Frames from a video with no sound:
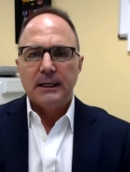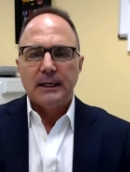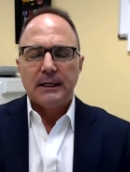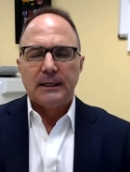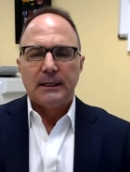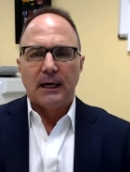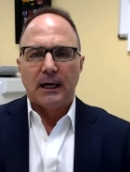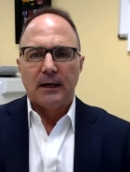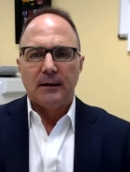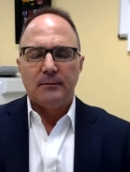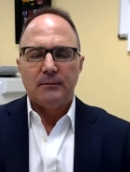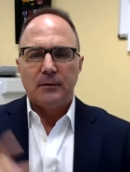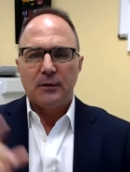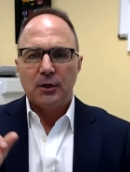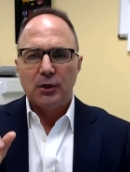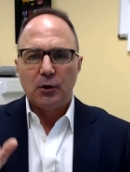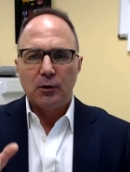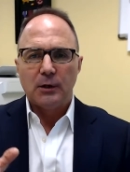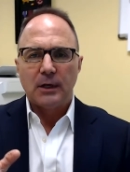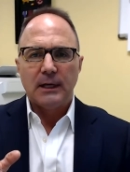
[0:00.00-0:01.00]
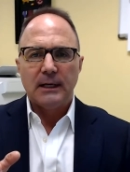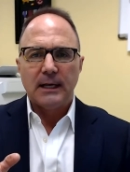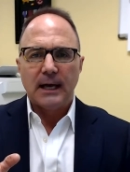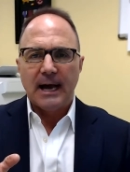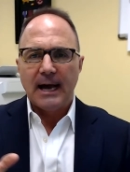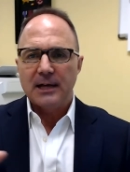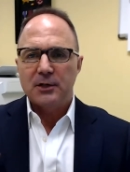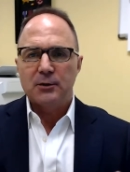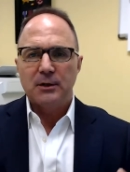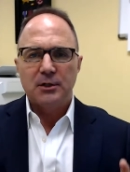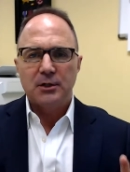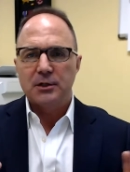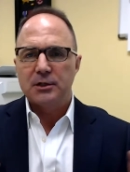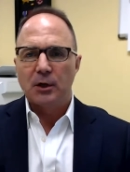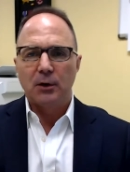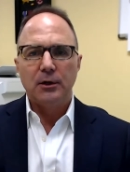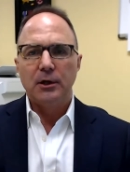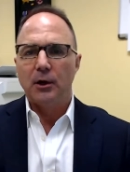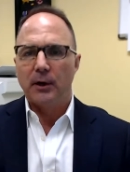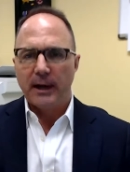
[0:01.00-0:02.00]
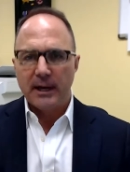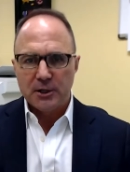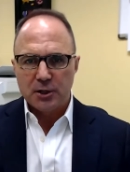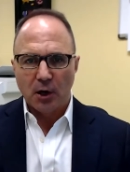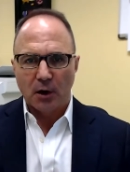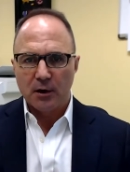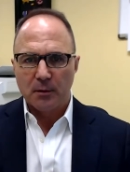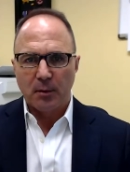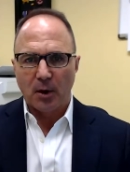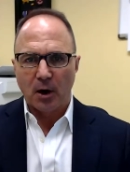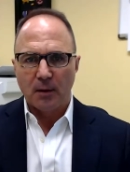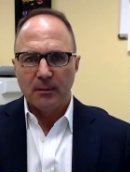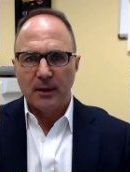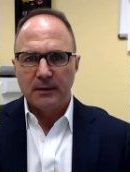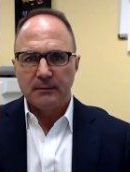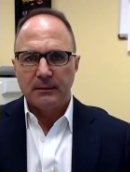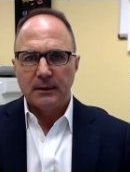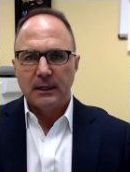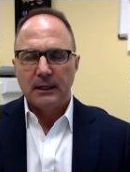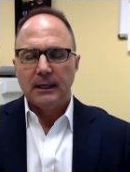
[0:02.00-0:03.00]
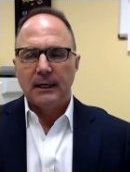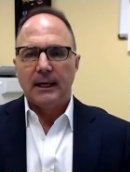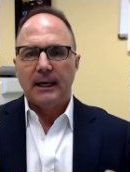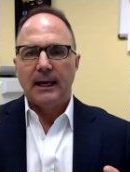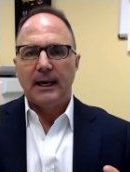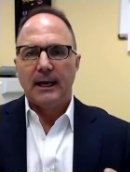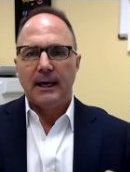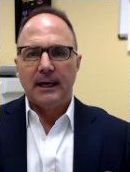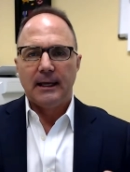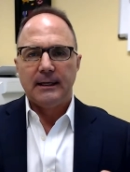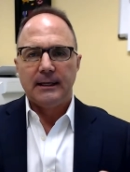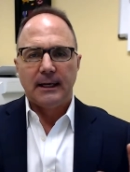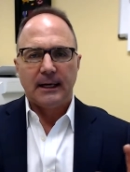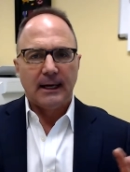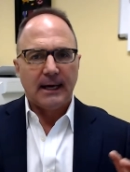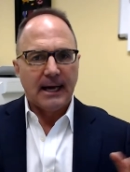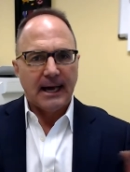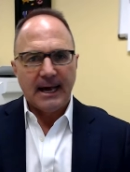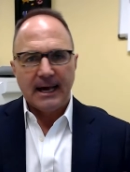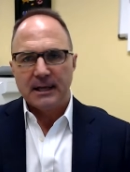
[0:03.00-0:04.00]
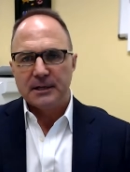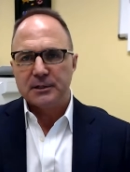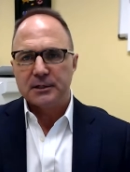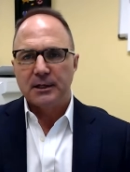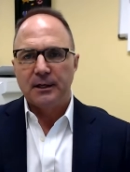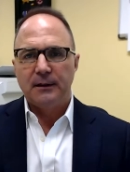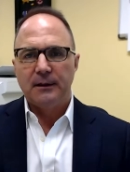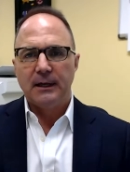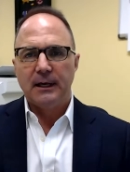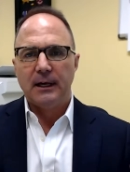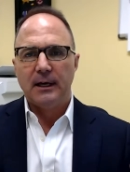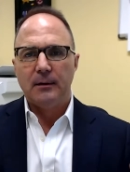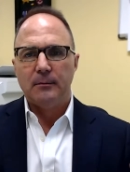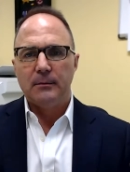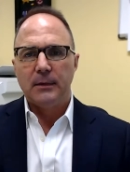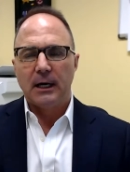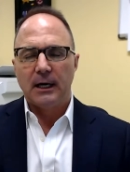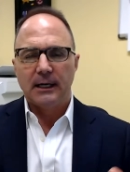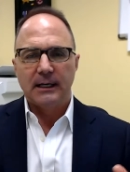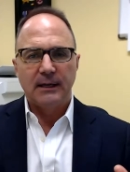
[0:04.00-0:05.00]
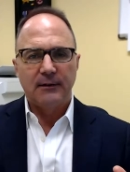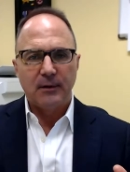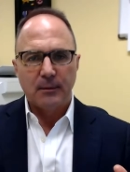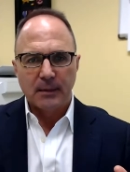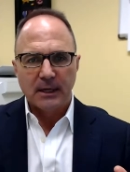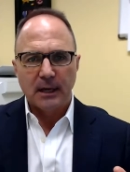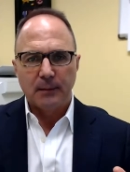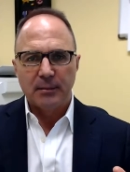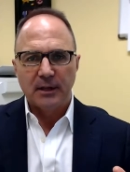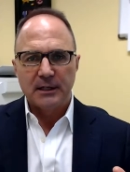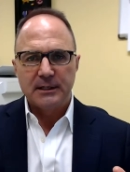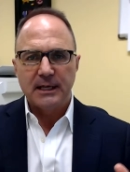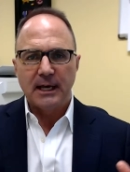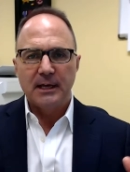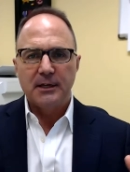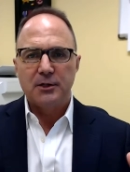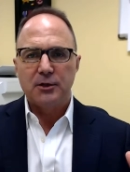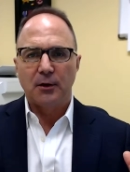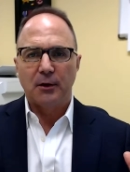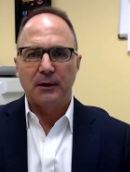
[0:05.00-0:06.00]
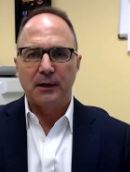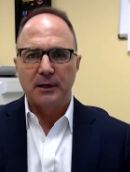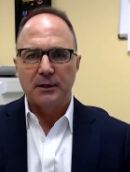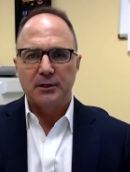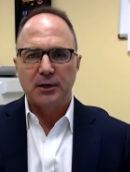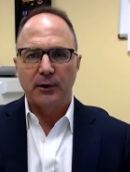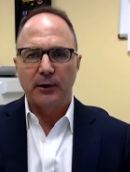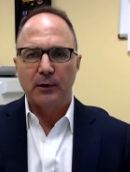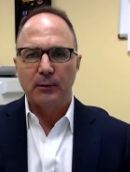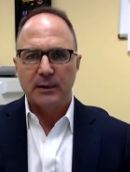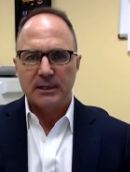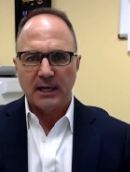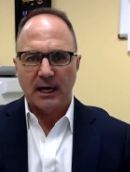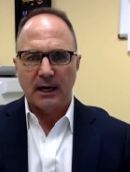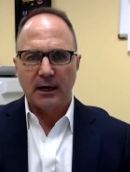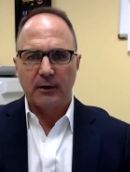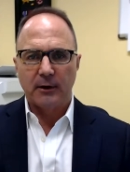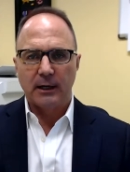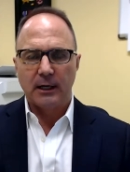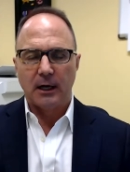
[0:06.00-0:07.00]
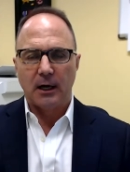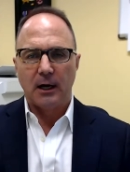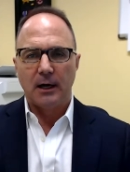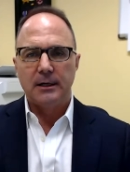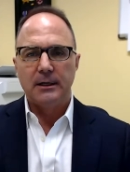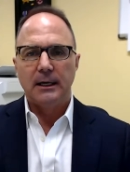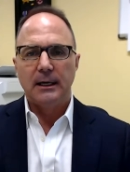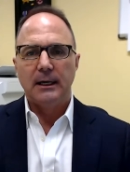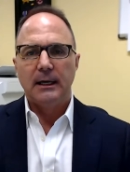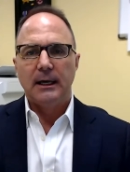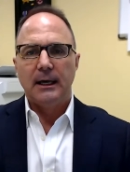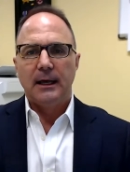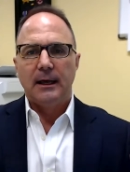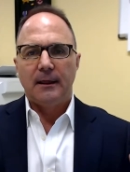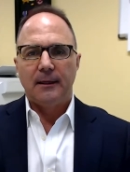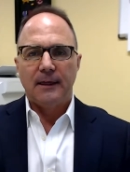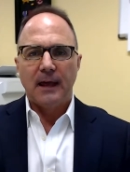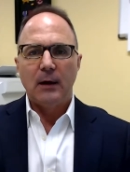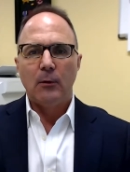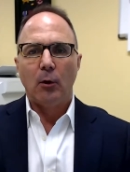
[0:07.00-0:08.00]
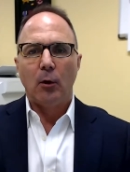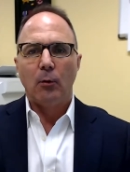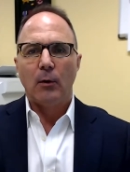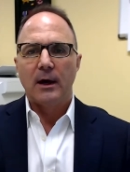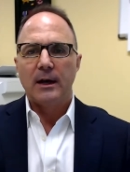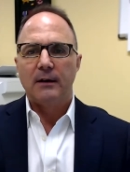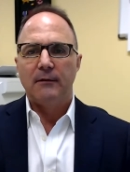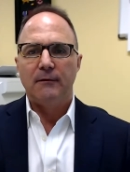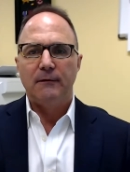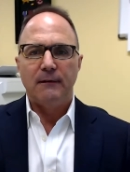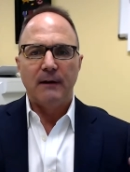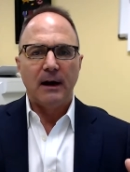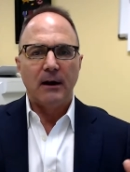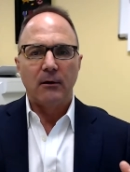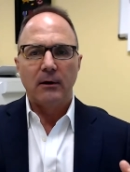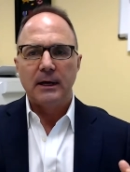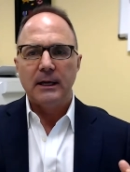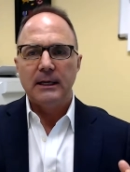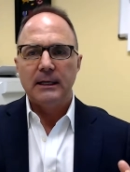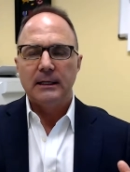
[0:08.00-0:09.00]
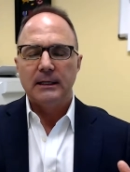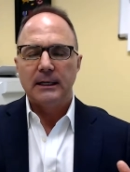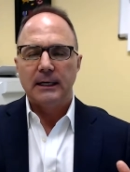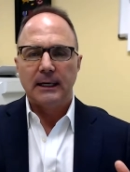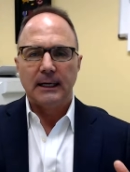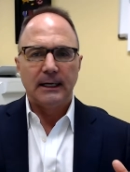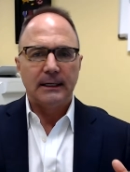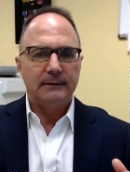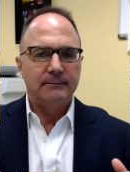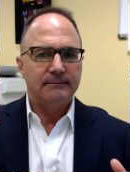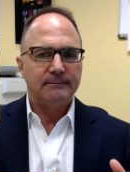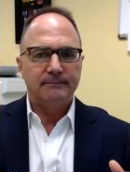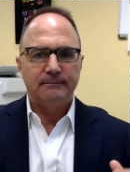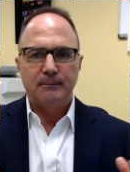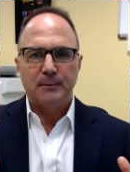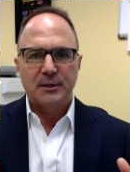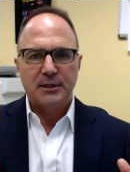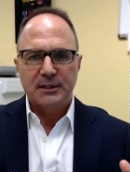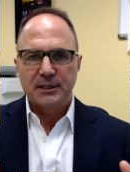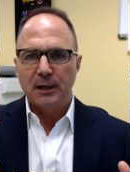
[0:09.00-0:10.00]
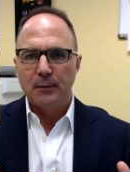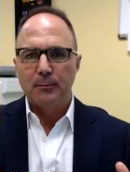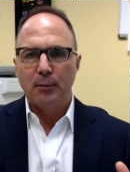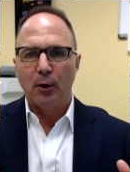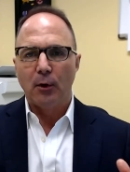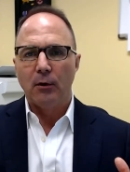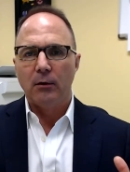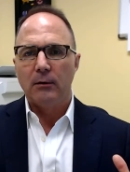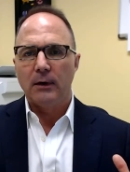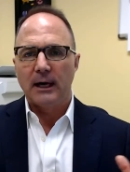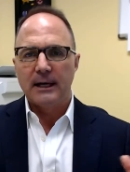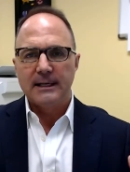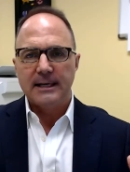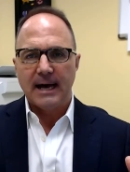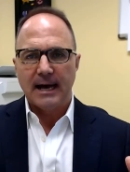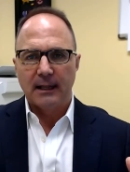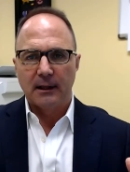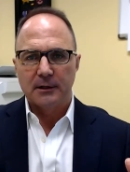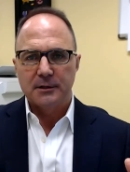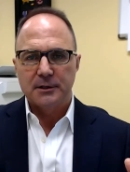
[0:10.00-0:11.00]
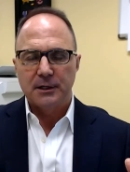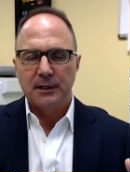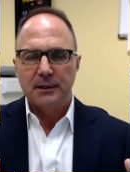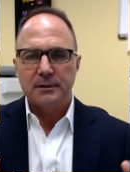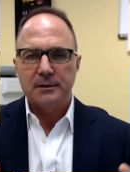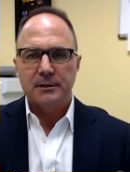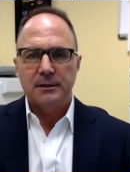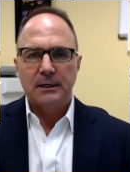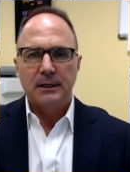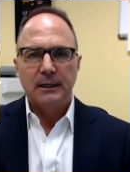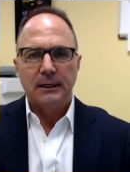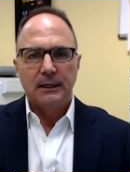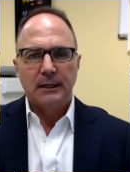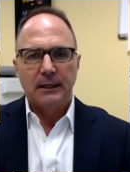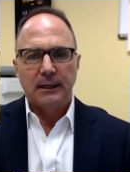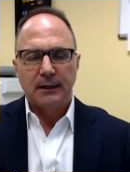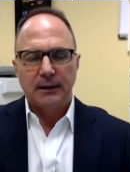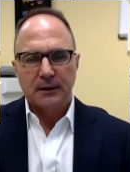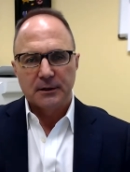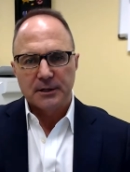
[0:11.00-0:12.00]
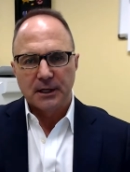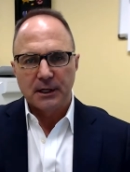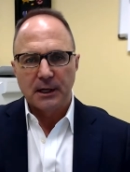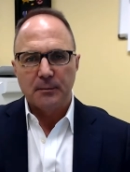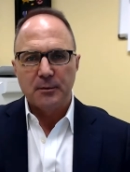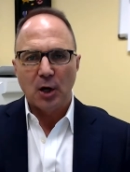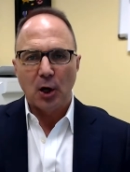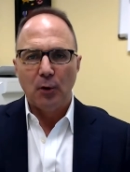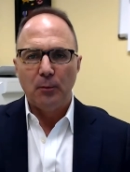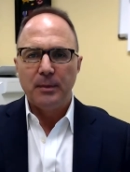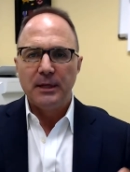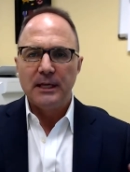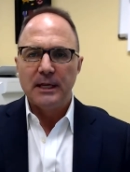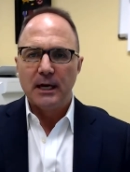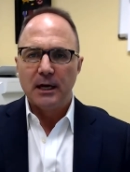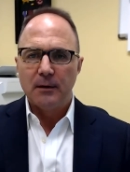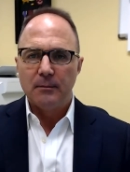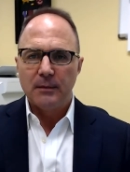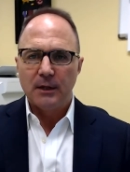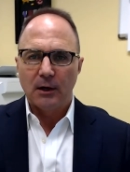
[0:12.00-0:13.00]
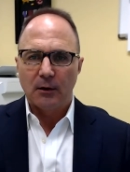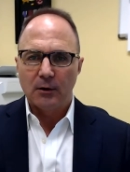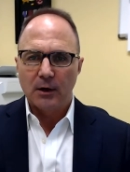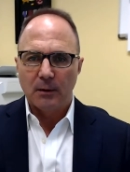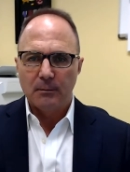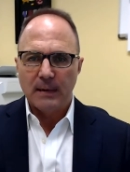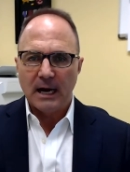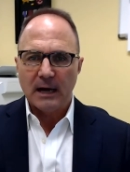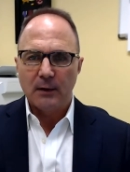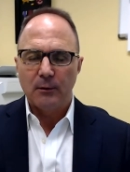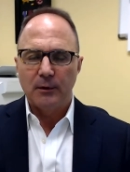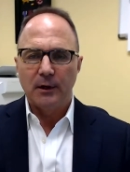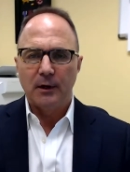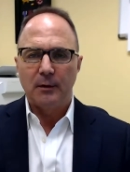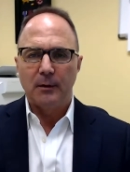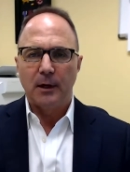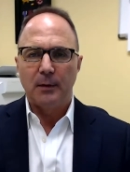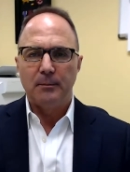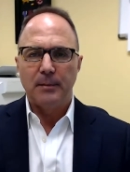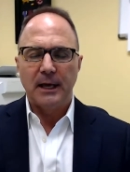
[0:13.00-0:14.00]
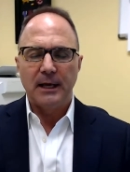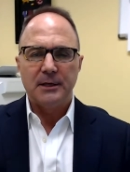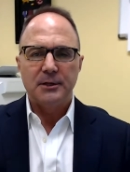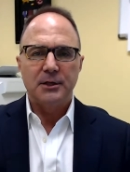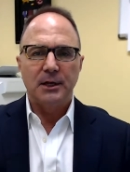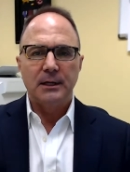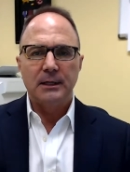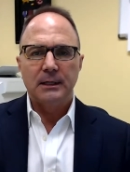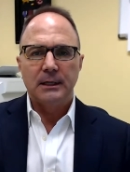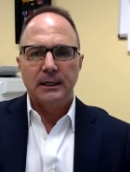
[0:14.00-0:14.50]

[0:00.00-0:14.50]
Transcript: uh, you can actually just go to your HR department and uh, ask them, uh, give them a couple of dates you're considering retiring on. They will run a very uh, simple analysis. Uh, they'll send it up to OPM. They'll come back with a, a pension,